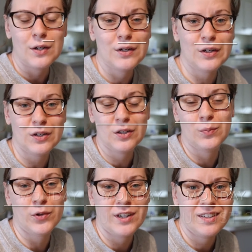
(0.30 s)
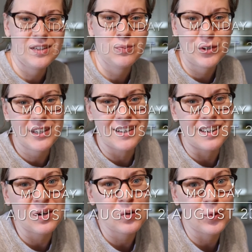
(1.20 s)
Good morning, good morning.
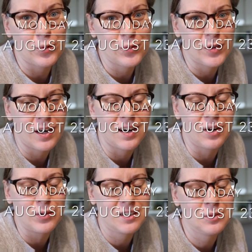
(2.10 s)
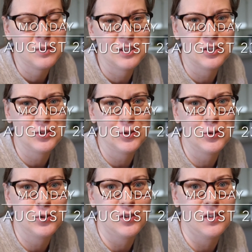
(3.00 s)
Welcome
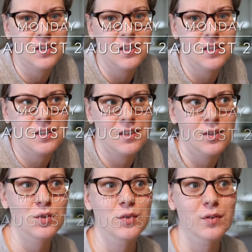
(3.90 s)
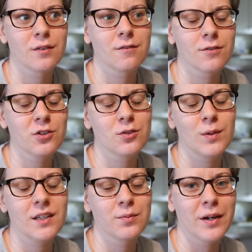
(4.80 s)
to the first
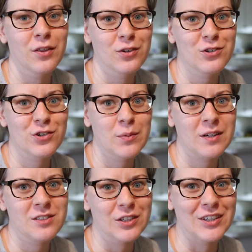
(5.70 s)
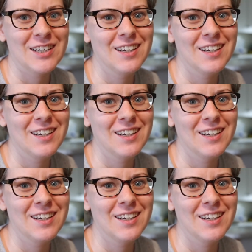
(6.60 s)
week of my third trimester.